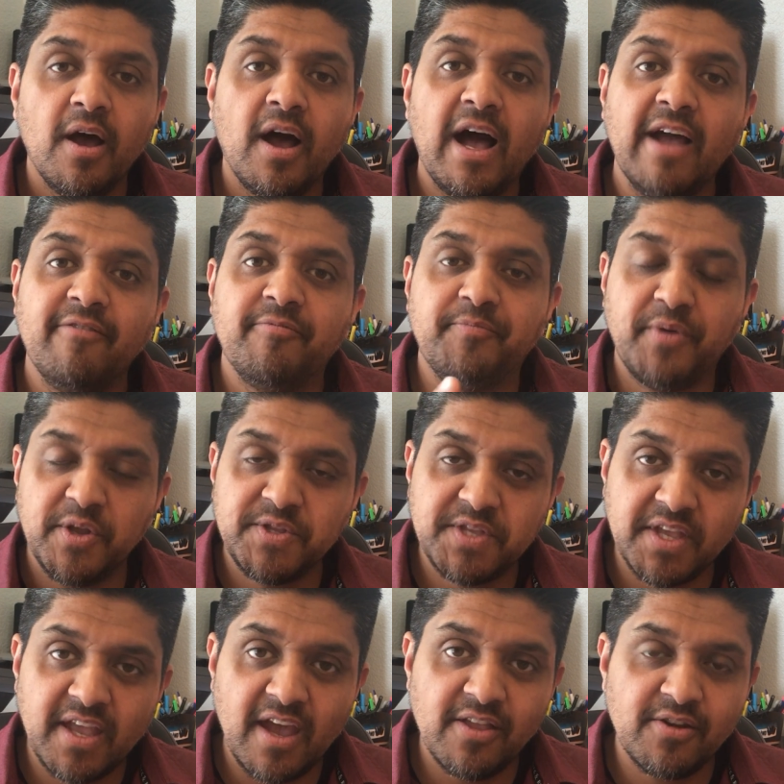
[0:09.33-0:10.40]
I've put
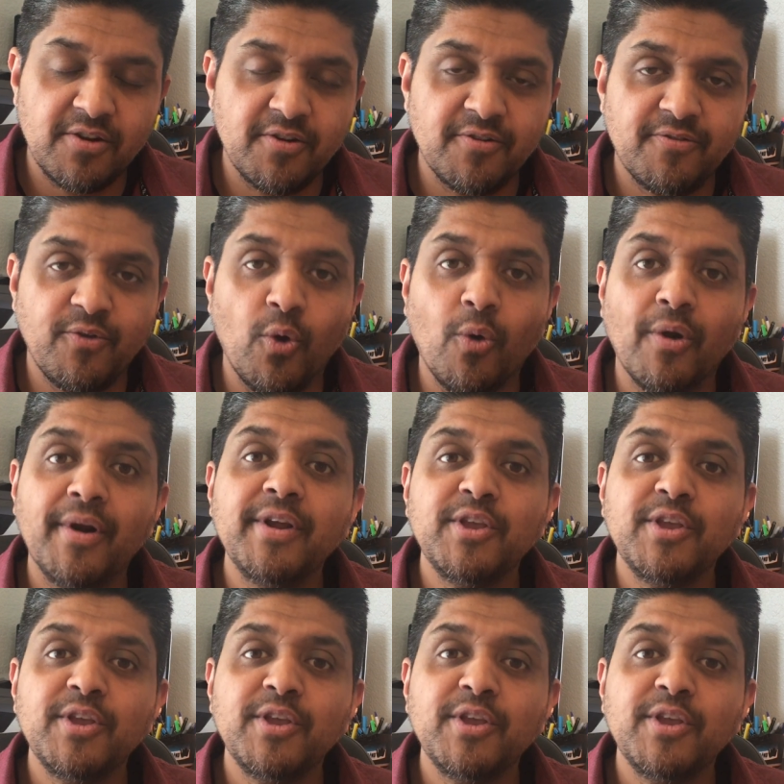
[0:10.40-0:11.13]
together for